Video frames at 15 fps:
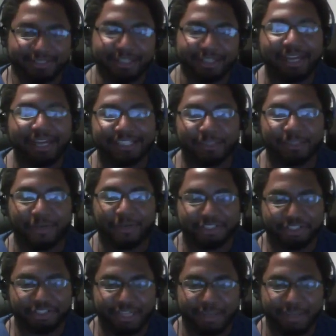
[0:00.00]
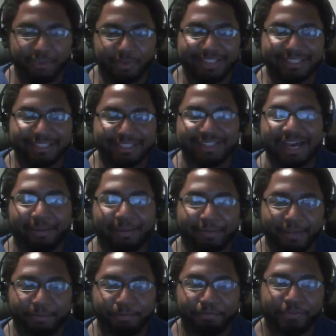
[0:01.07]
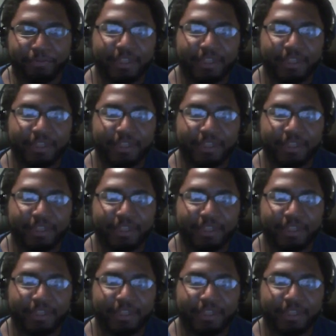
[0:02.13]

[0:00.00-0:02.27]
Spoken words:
The Night's Watch can't really stop him,